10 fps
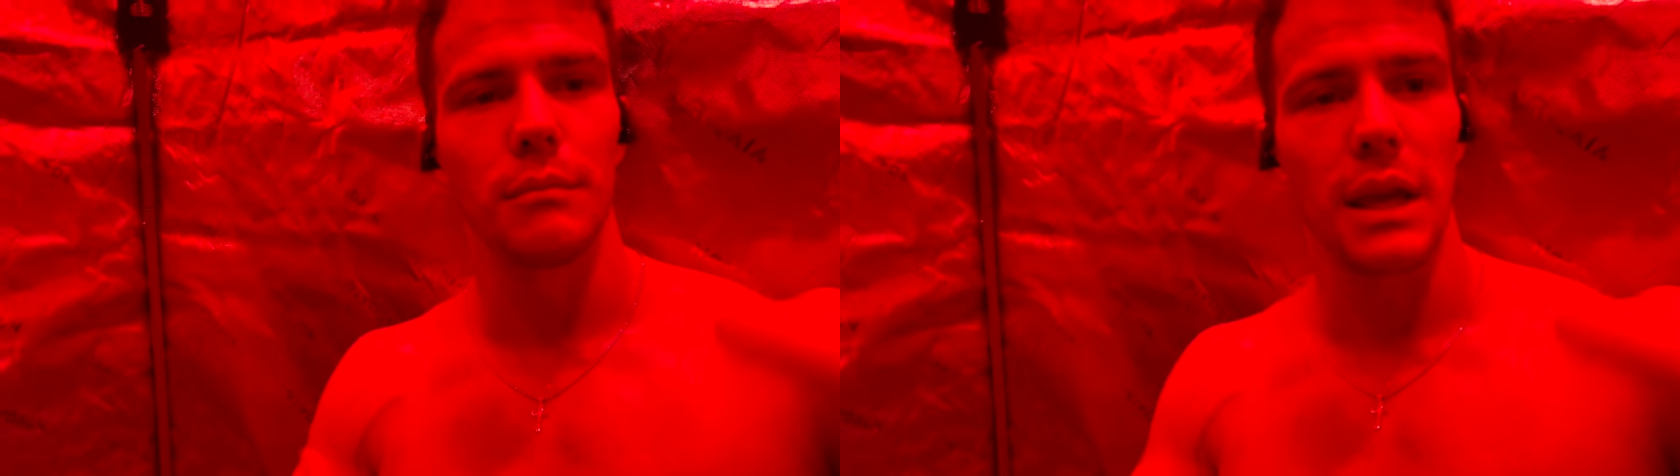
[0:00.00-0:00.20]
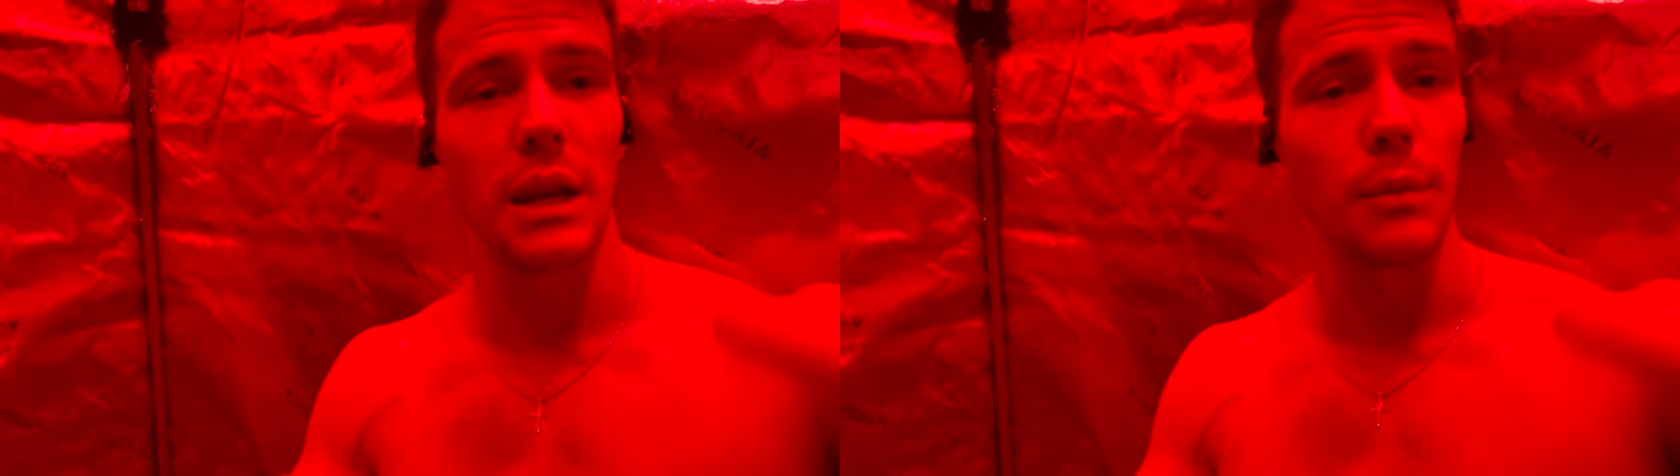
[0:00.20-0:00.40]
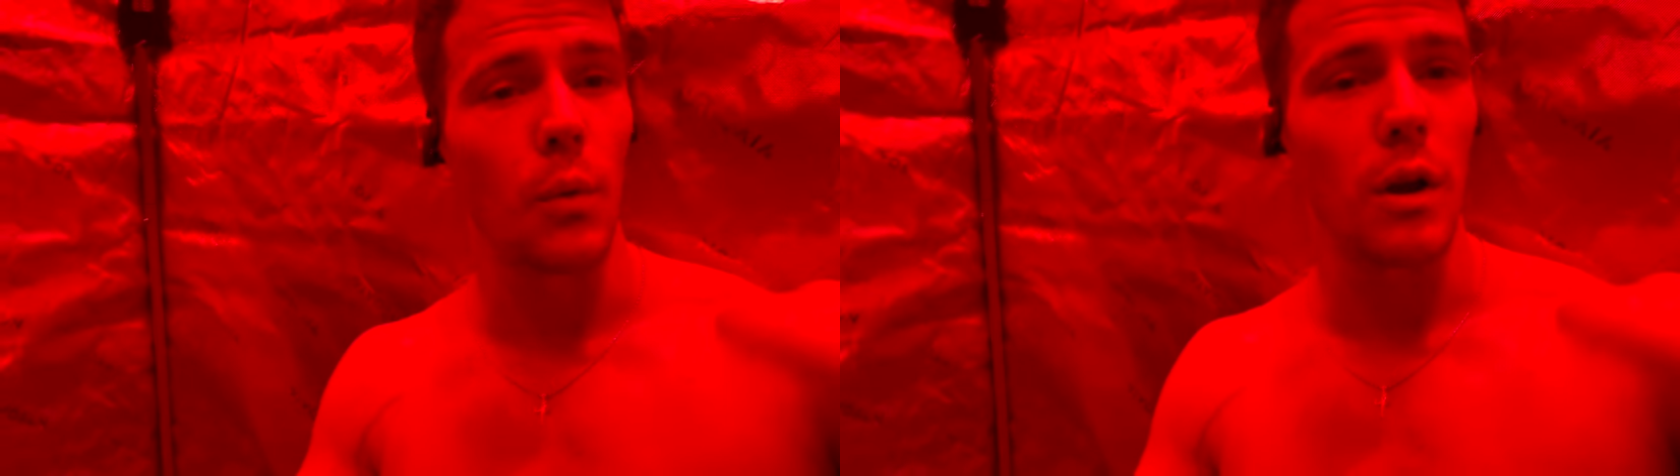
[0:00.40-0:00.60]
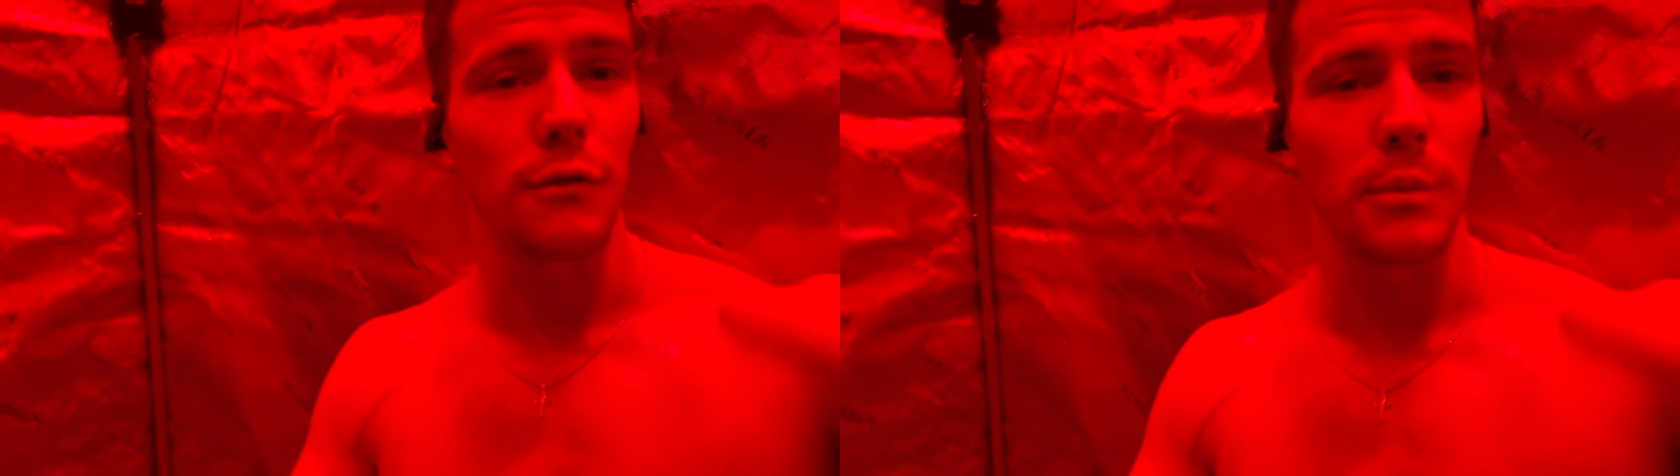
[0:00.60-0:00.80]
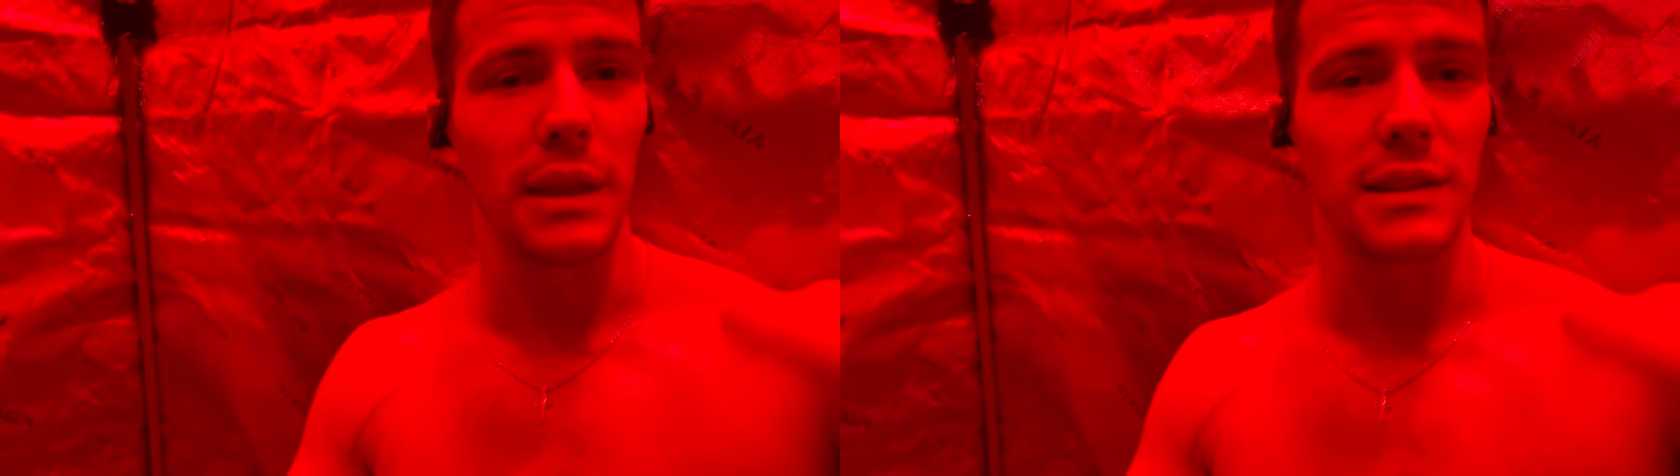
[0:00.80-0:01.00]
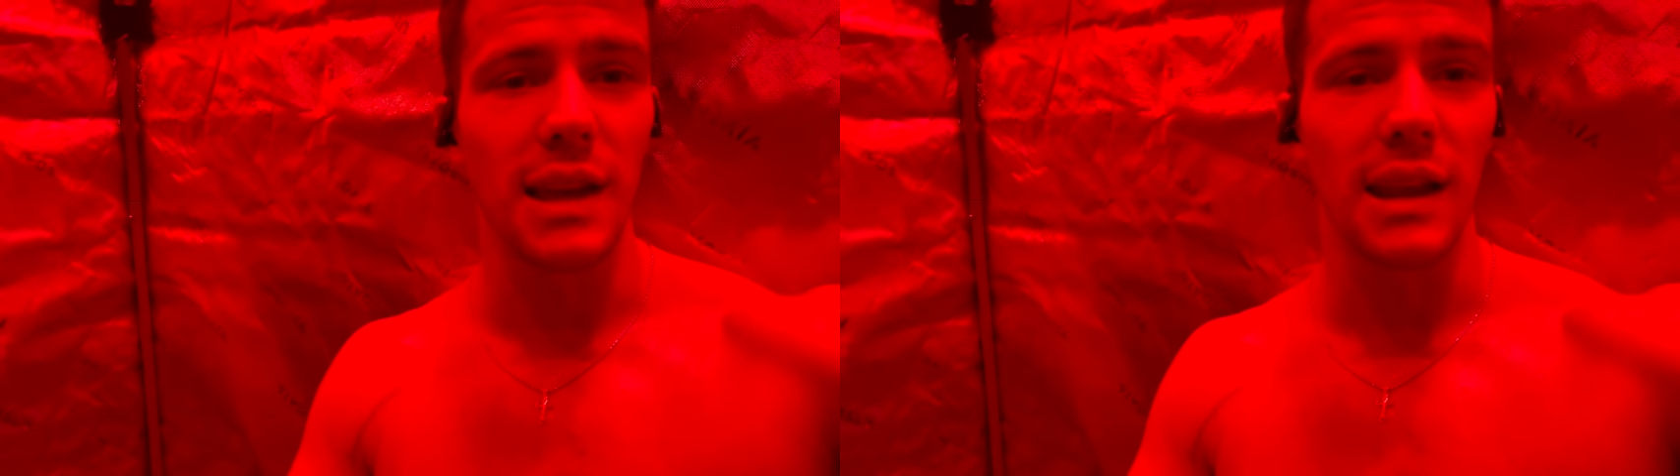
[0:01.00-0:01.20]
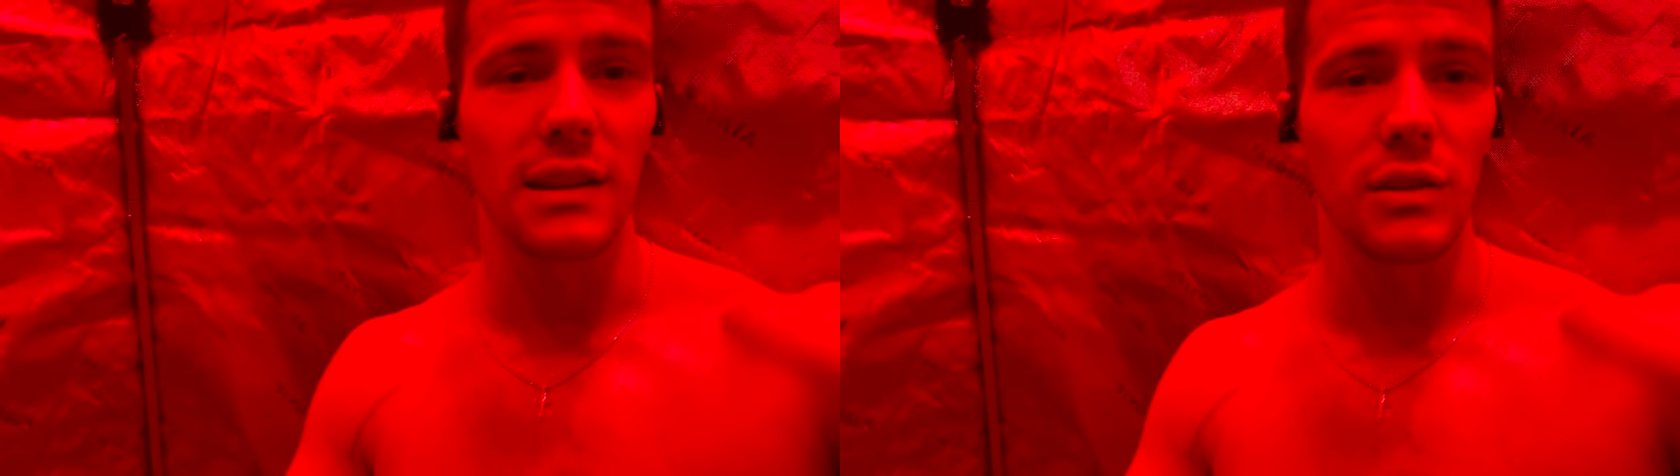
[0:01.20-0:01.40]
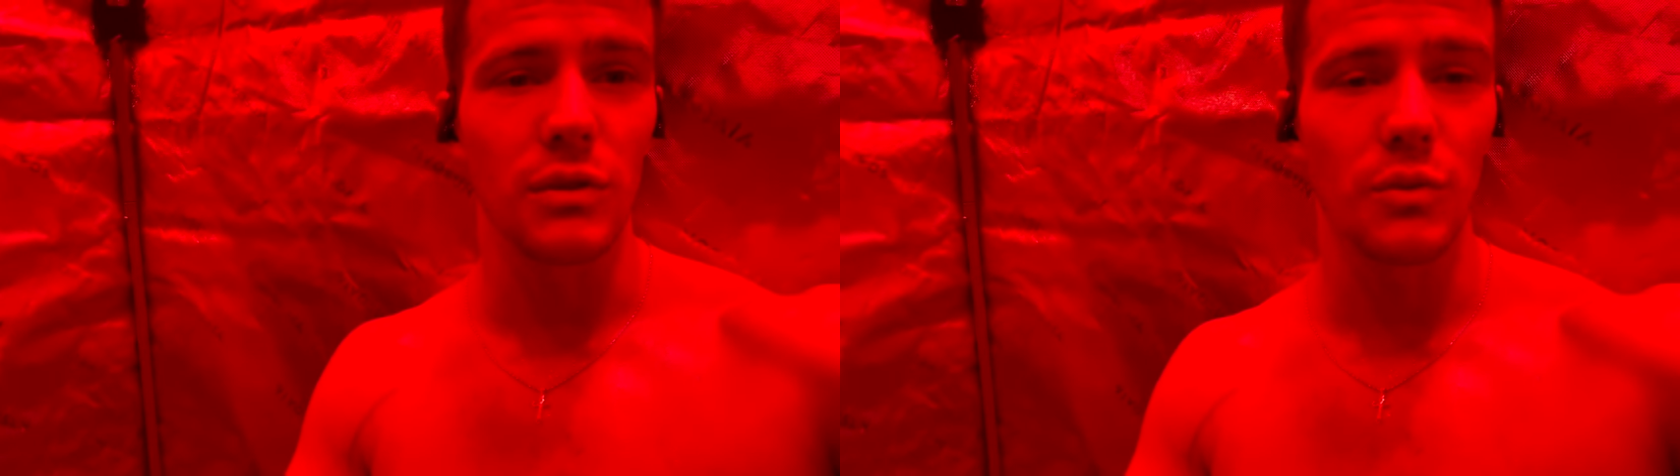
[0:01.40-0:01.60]
heat up the water from the inside,
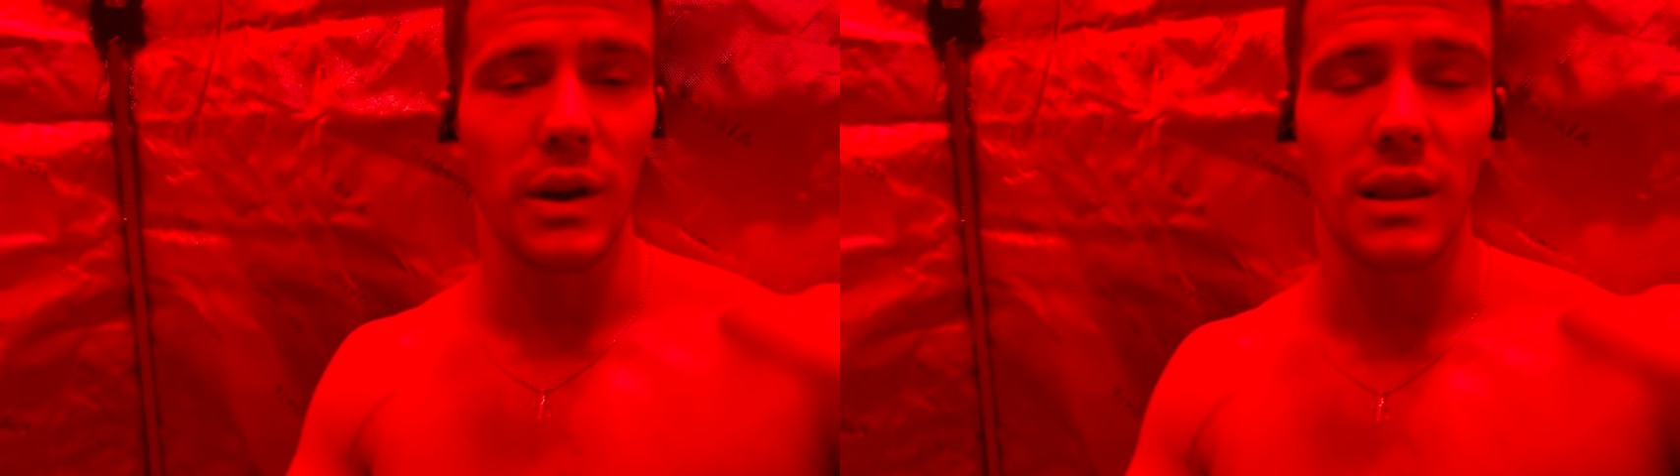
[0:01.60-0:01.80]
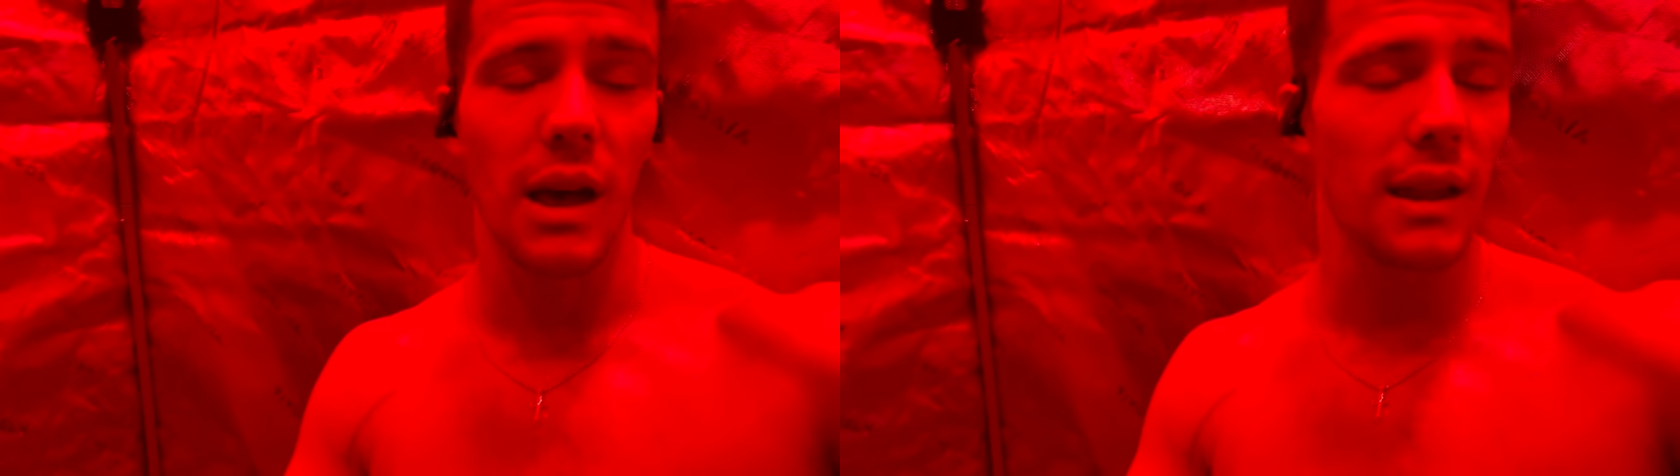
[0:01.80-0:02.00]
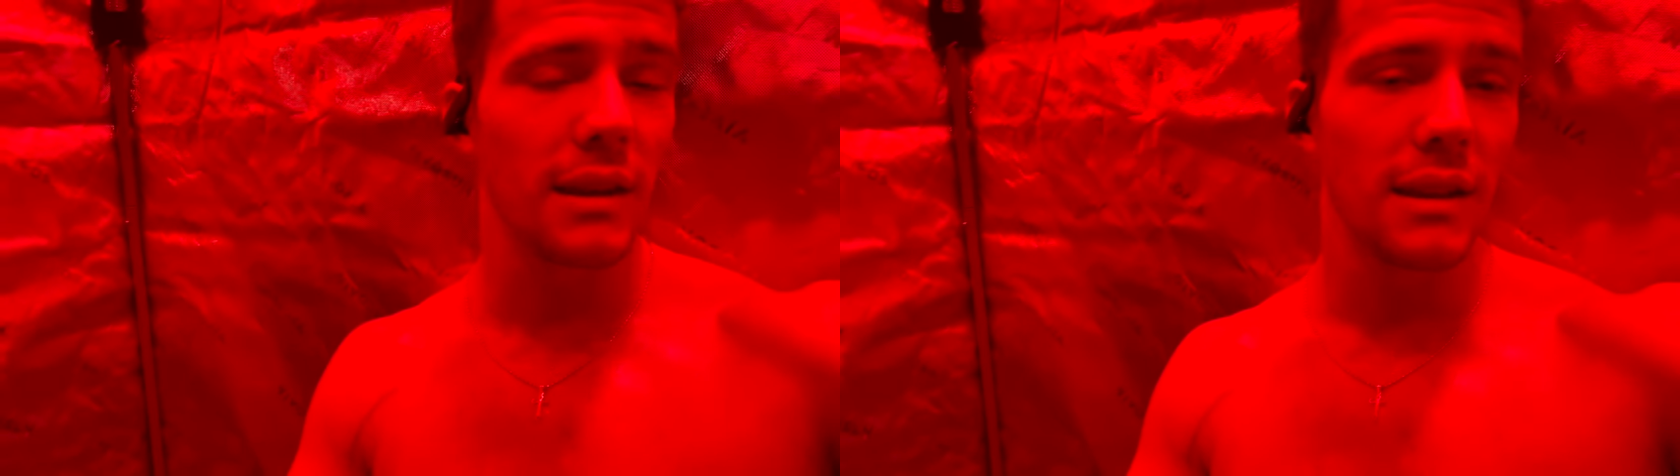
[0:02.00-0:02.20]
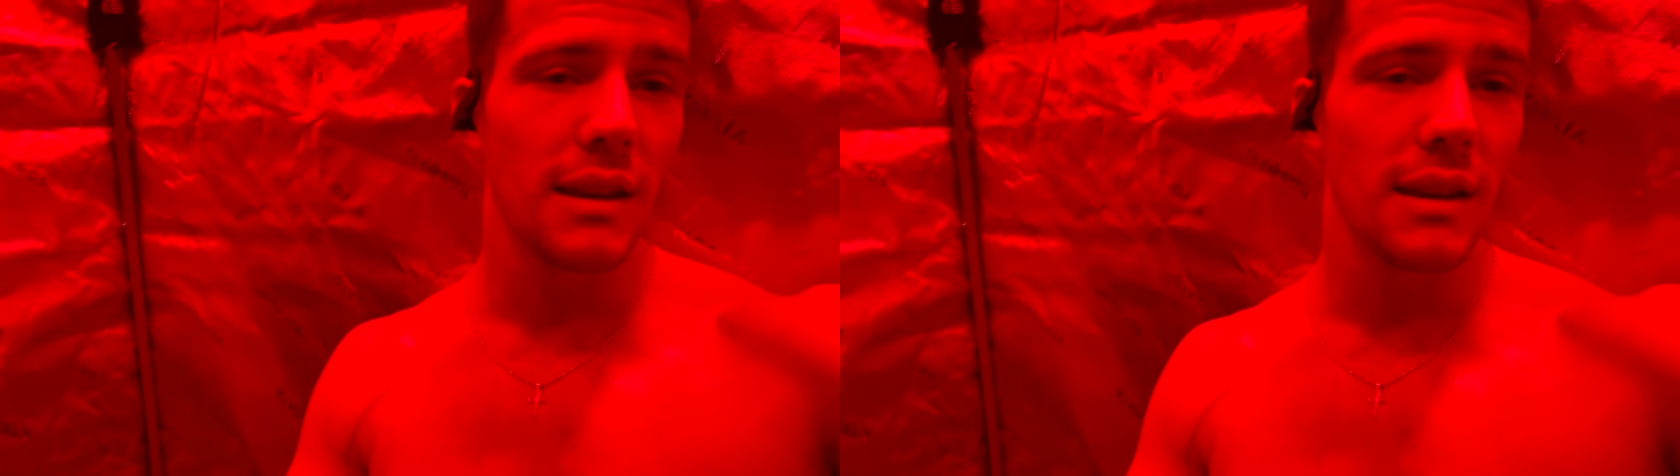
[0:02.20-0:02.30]
and you sweat a lot.